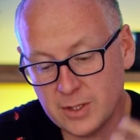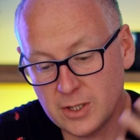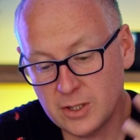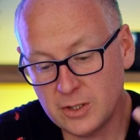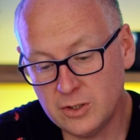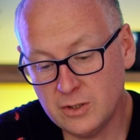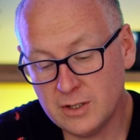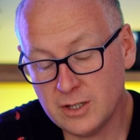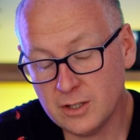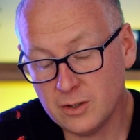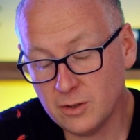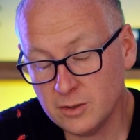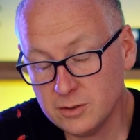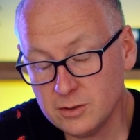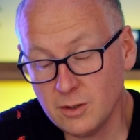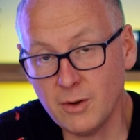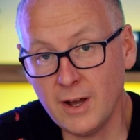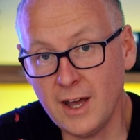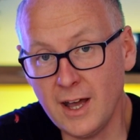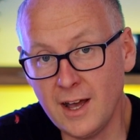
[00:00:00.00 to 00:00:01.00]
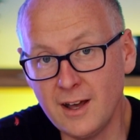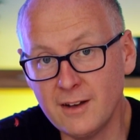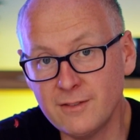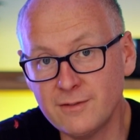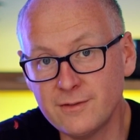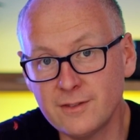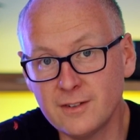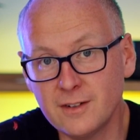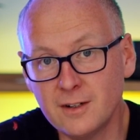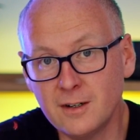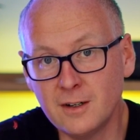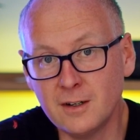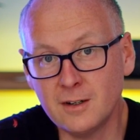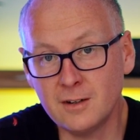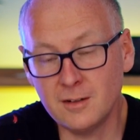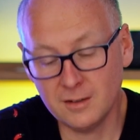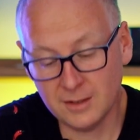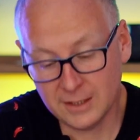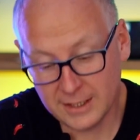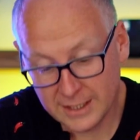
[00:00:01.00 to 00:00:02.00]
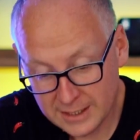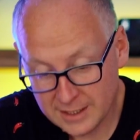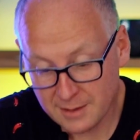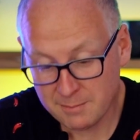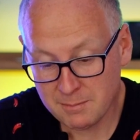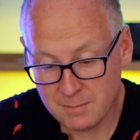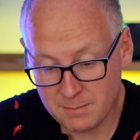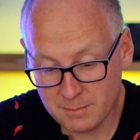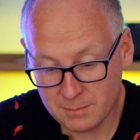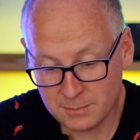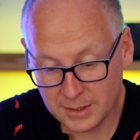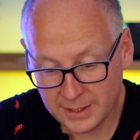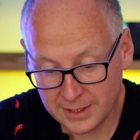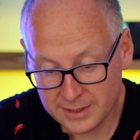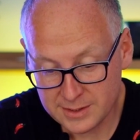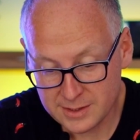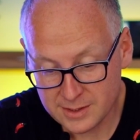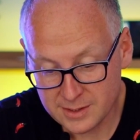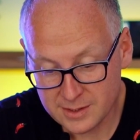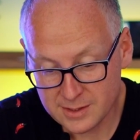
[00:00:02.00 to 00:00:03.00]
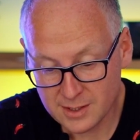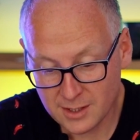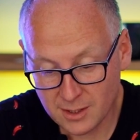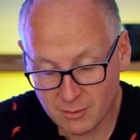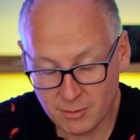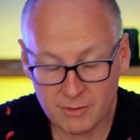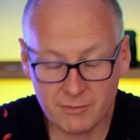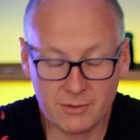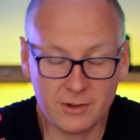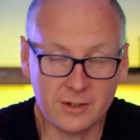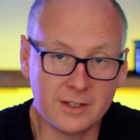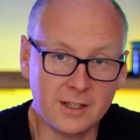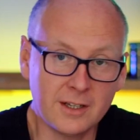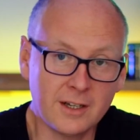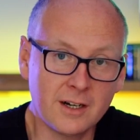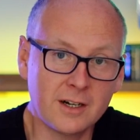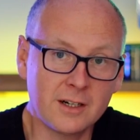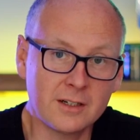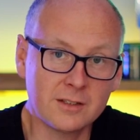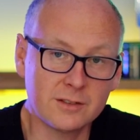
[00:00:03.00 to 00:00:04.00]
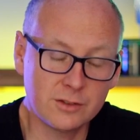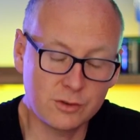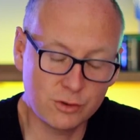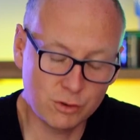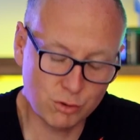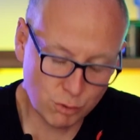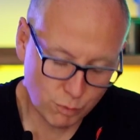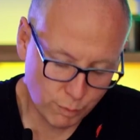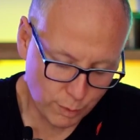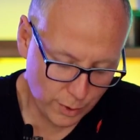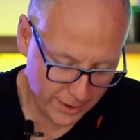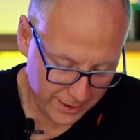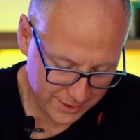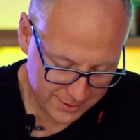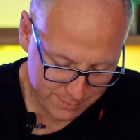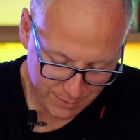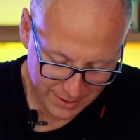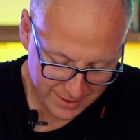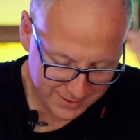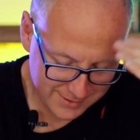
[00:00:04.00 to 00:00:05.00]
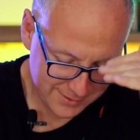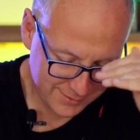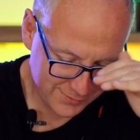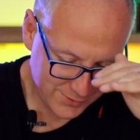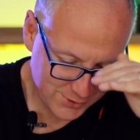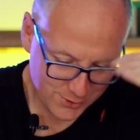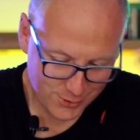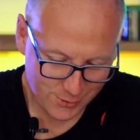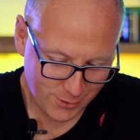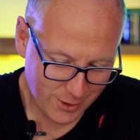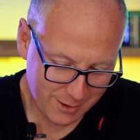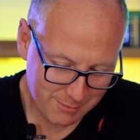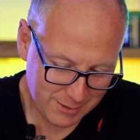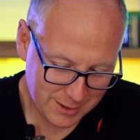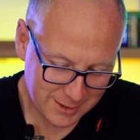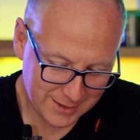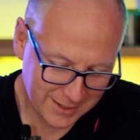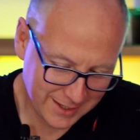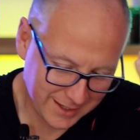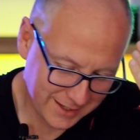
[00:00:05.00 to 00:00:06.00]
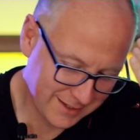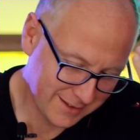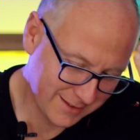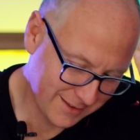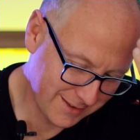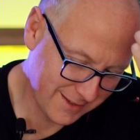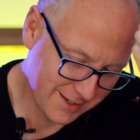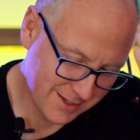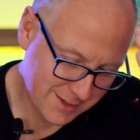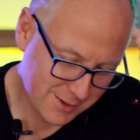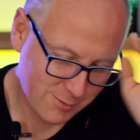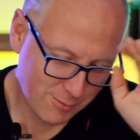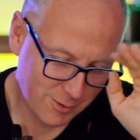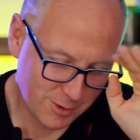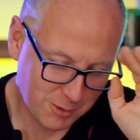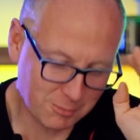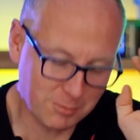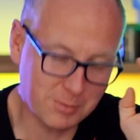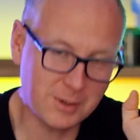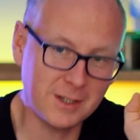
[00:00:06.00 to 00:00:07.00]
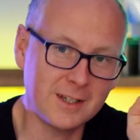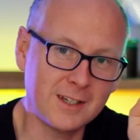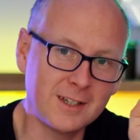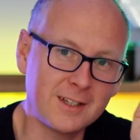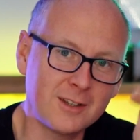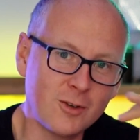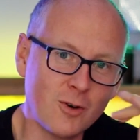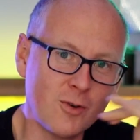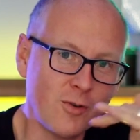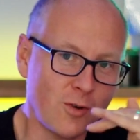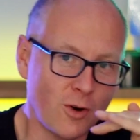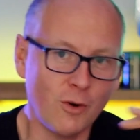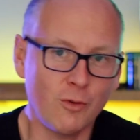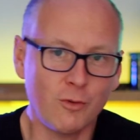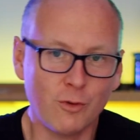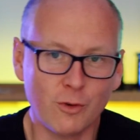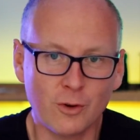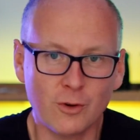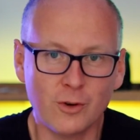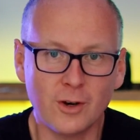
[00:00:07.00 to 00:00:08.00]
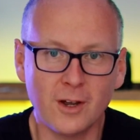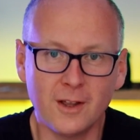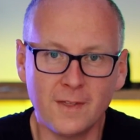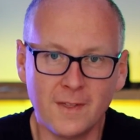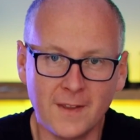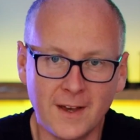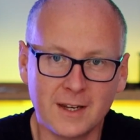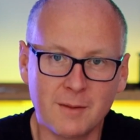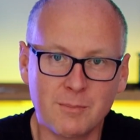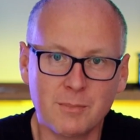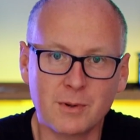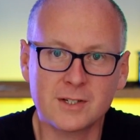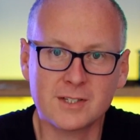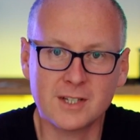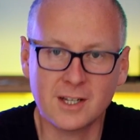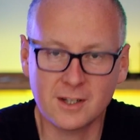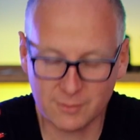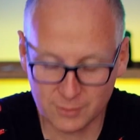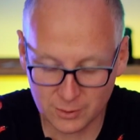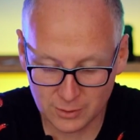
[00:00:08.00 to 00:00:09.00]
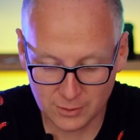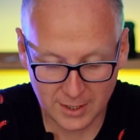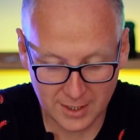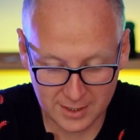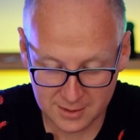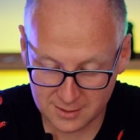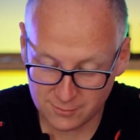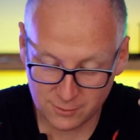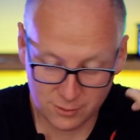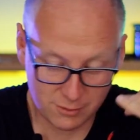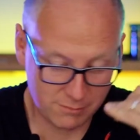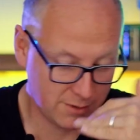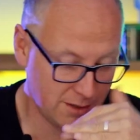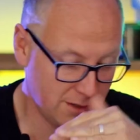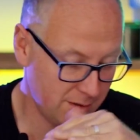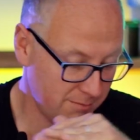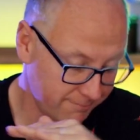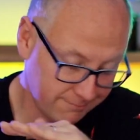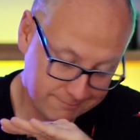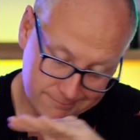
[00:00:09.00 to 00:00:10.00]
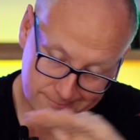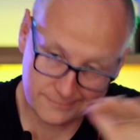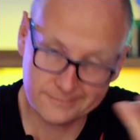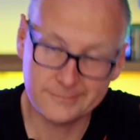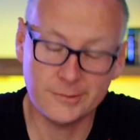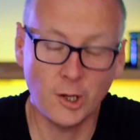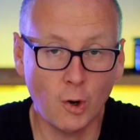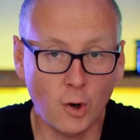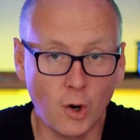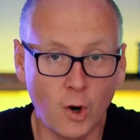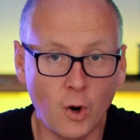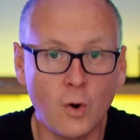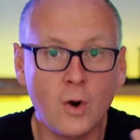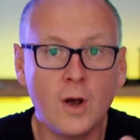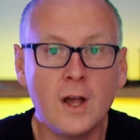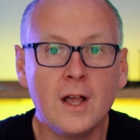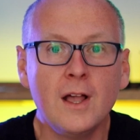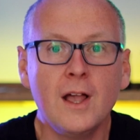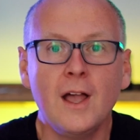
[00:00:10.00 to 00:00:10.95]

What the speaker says: You can also have Leica lenses, however, they are super expensive. So, I mean, like, this will be no-go for 90% of you guys. For me, no-go.